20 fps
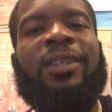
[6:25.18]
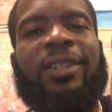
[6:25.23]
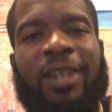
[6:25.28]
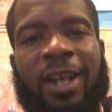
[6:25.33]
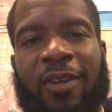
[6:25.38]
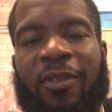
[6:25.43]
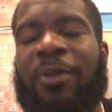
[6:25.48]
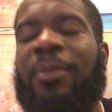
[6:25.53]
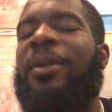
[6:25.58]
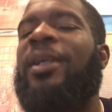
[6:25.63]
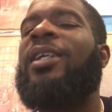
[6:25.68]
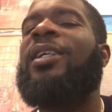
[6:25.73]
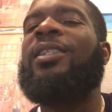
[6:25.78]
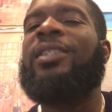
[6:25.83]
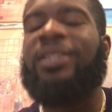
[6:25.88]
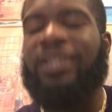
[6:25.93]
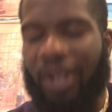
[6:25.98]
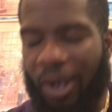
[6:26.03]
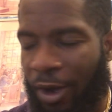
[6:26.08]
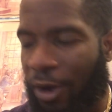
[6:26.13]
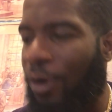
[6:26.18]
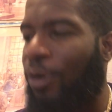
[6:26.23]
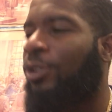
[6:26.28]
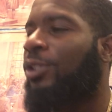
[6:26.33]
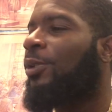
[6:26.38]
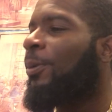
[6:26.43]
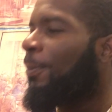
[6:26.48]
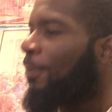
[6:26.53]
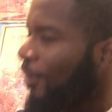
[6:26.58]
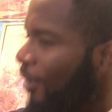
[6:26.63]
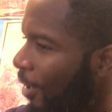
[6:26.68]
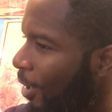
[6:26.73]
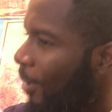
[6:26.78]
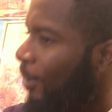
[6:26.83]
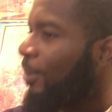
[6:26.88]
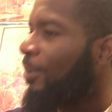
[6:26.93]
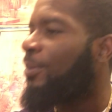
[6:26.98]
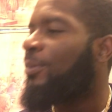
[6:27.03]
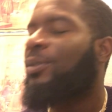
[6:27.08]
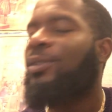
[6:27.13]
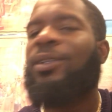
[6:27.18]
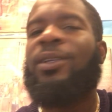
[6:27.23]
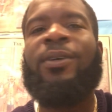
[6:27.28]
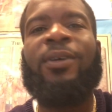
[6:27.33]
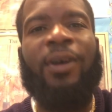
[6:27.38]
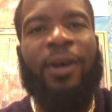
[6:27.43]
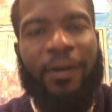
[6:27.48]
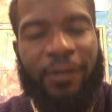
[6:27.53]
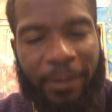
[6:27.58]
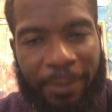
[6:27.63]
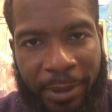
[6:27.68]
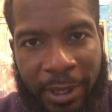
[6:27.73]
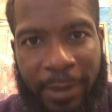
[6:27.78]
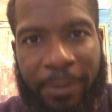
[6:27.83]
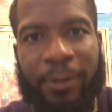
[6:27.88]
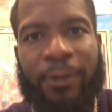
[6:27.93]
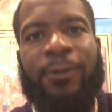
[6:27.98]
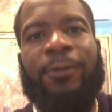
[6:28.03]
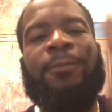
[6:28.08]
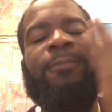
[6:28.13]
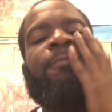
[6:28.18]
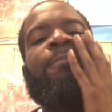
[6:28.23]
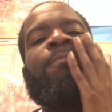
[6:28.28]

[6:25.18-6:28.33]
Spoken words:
Government solves the problems of the people.